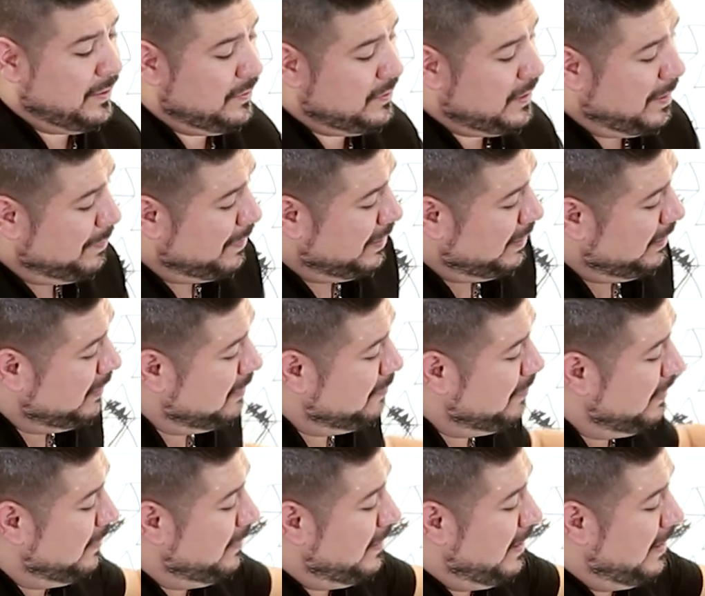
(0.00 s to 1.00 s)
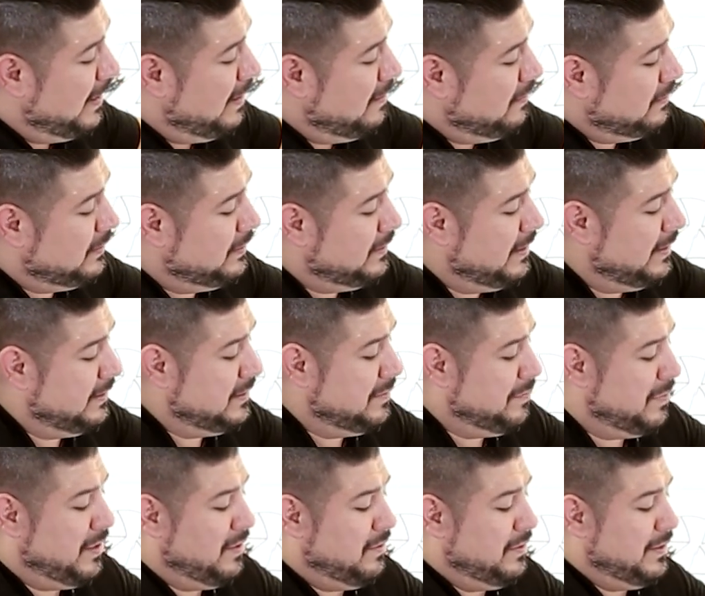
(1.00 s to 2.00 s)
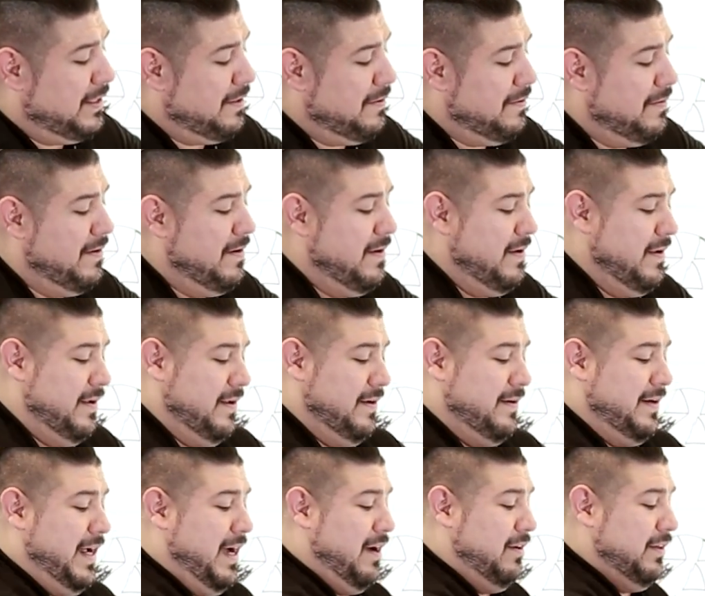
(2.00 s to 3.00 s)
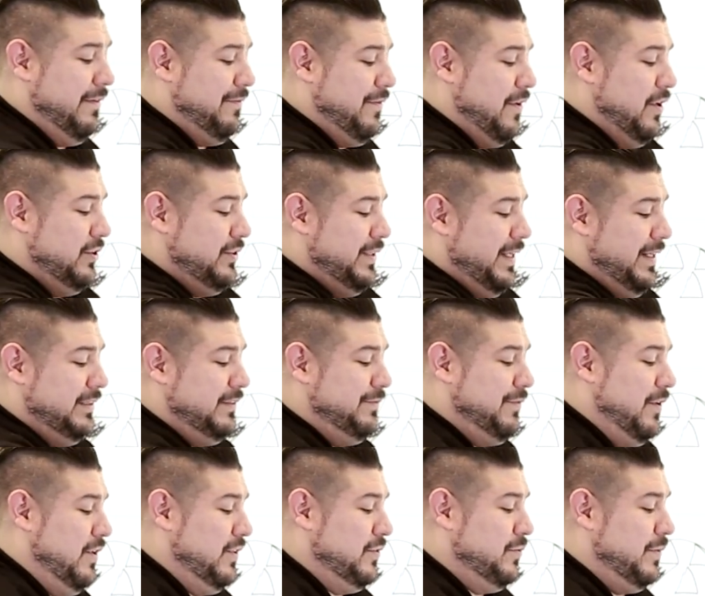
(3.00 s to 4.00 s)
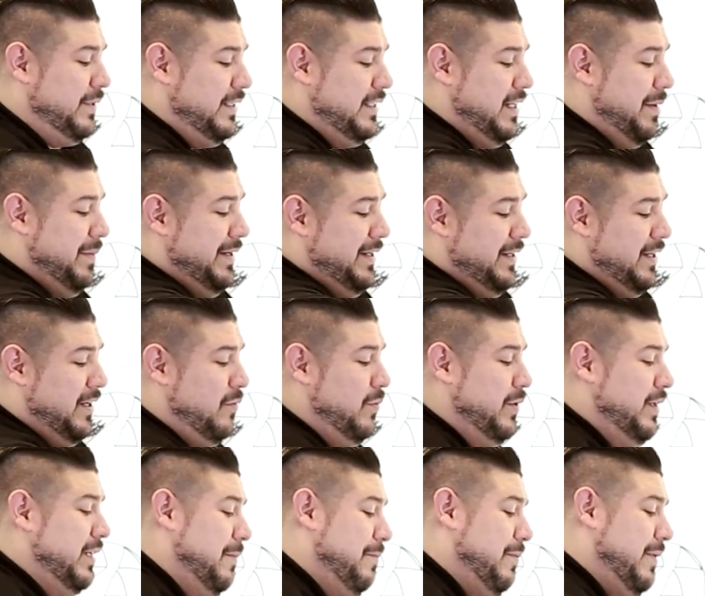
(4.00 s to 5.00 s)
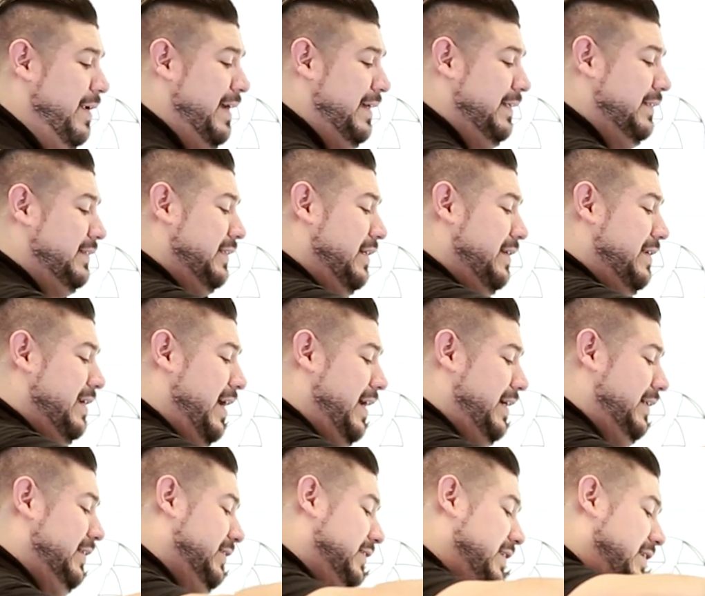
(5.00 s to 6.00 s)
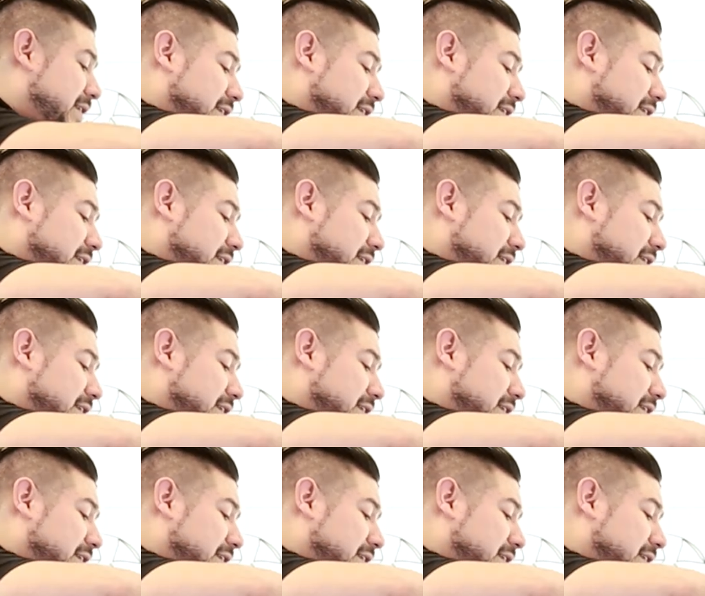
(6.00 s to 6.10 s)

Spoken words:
Drop a little bit of that out so that doesn't belong there. Now, the first things first, we're going to come in here, we're going to place a nice